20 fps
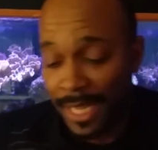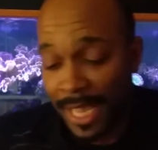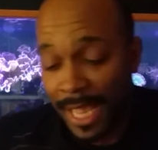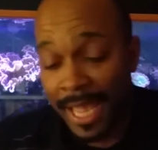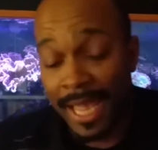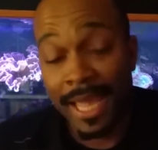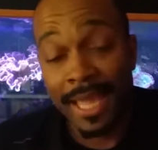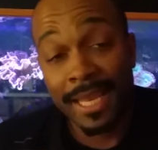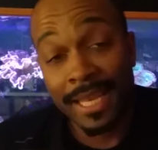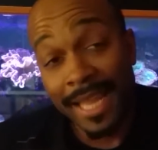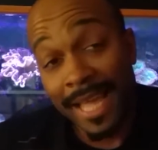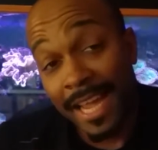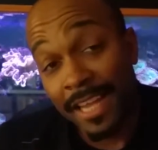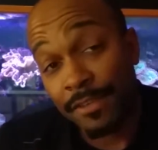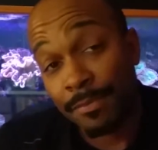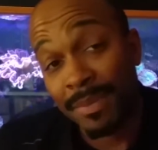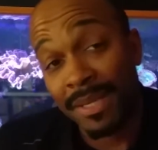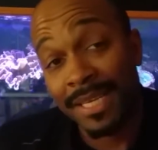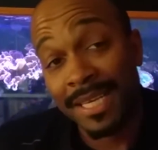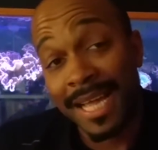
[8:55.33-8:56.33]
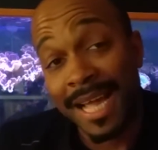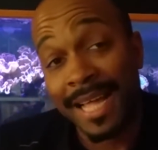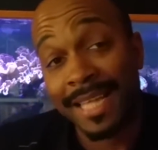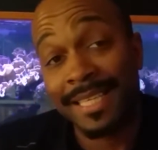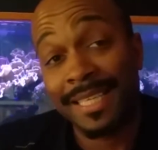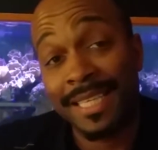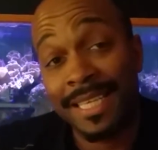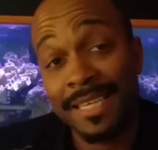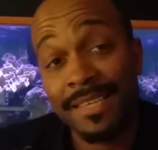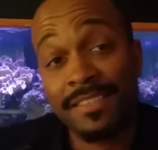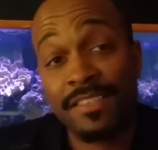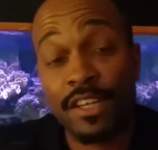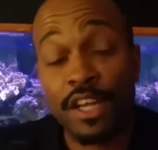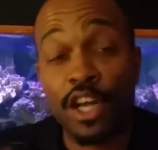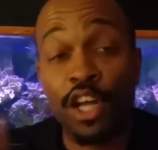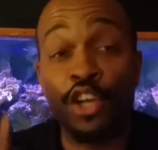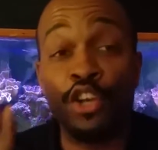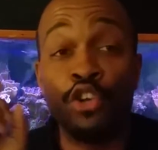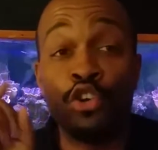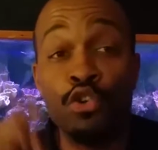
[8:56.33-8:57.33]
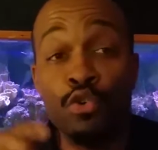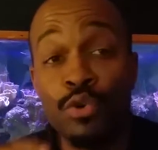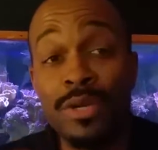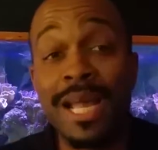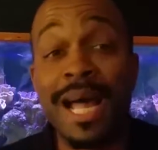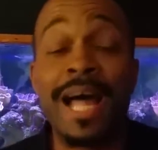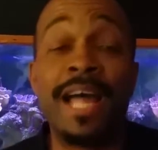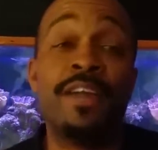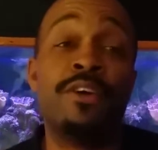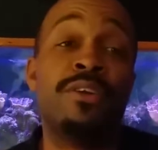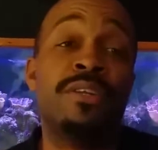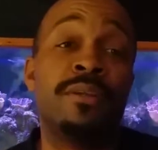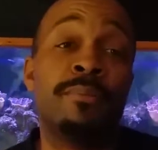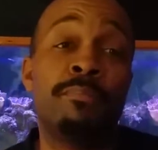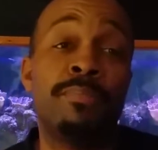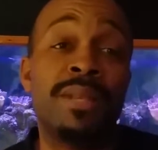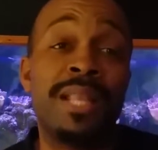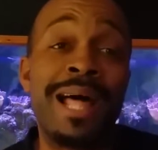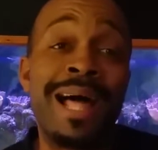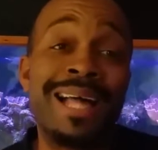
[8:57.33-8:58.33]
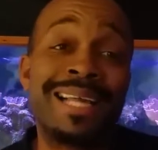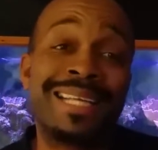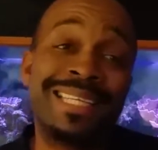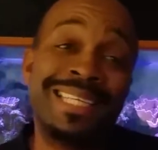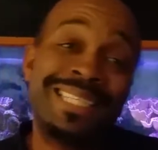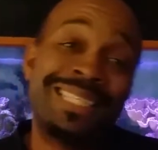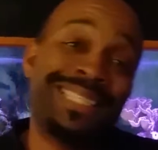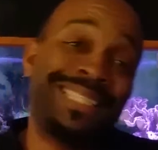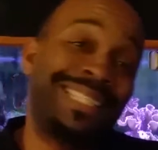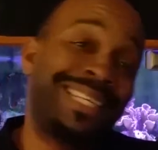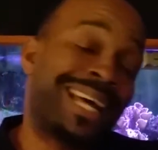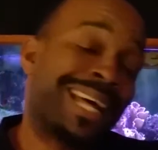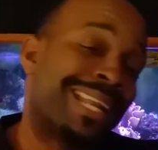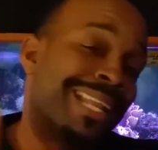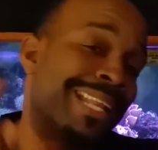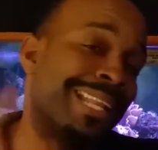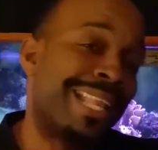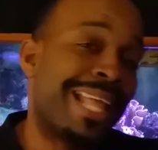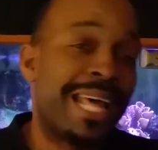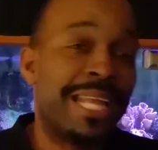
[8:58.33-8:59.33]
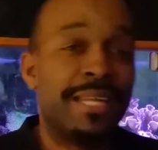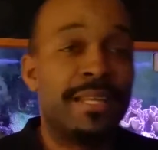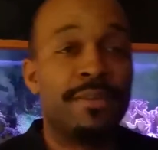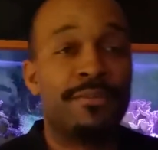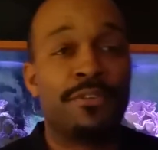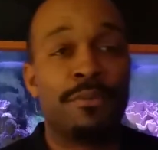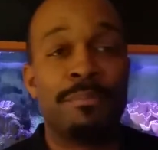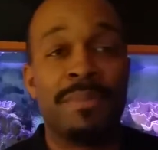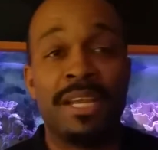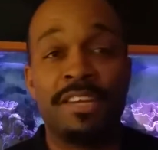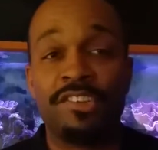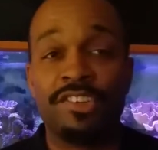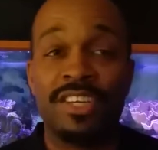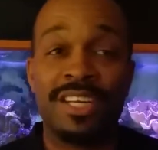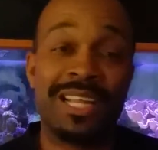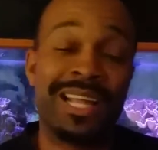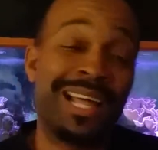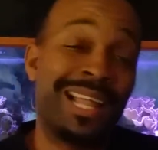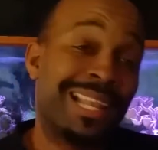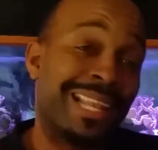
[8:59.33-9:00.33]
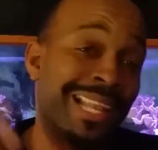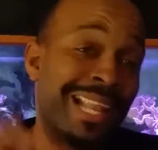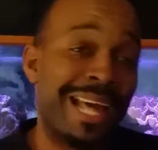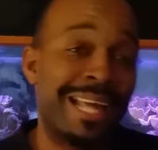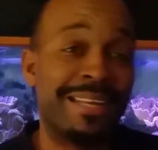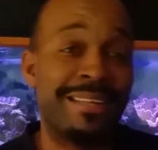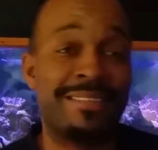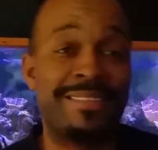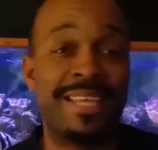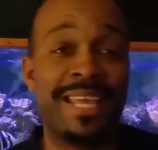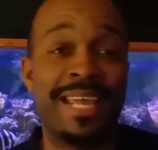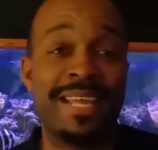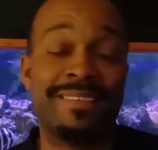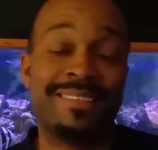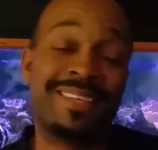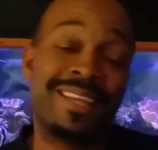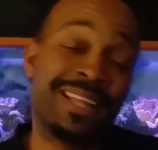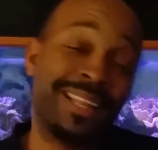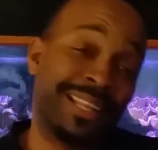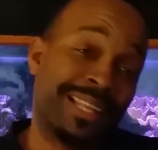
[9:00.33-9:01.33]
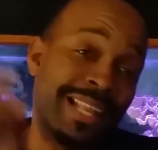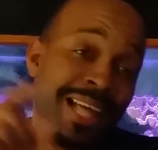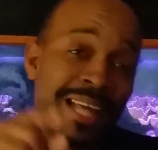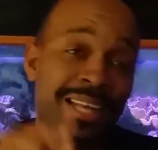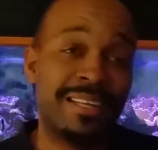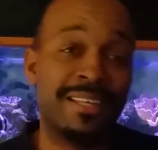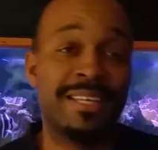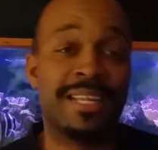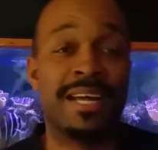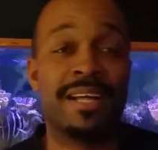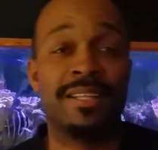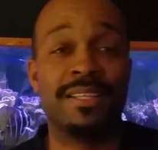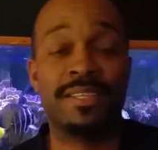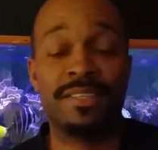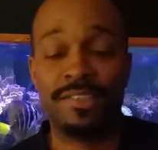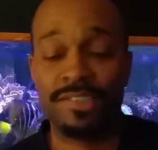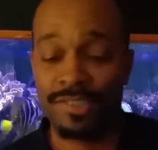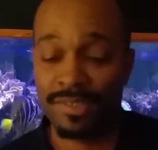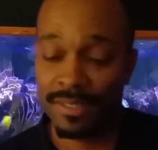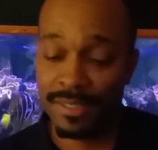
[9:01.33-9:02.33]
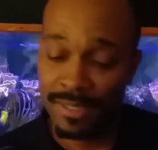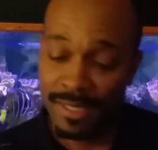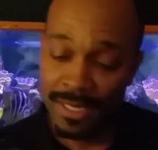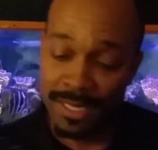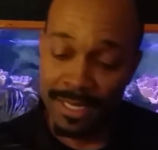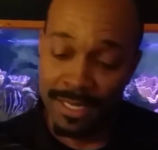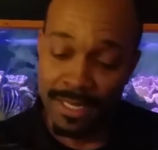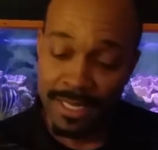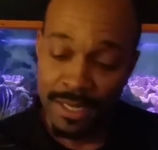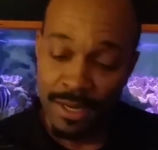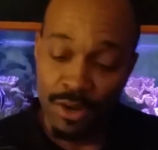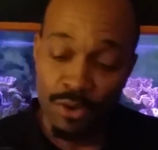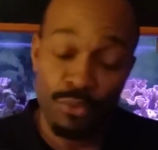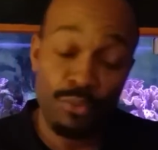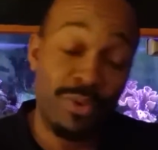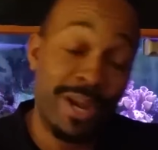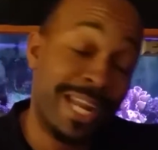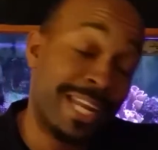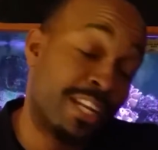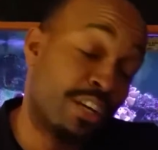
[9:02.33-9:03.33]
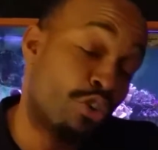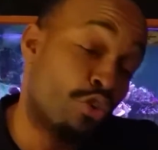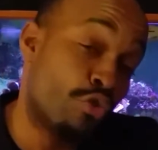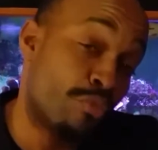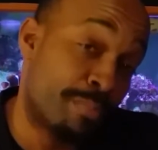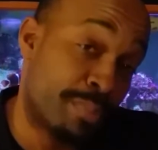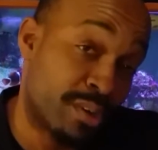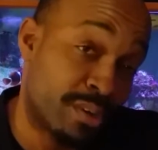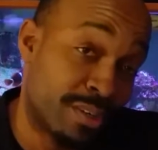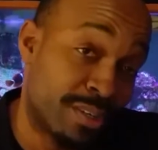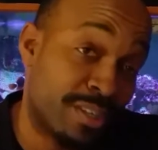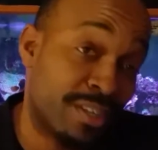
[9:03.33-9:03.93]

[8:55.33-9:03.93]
And last but not least, a new guy on the block. Got a lot of information, a lot of tanks, a lot of knowledge. Ray Cooper.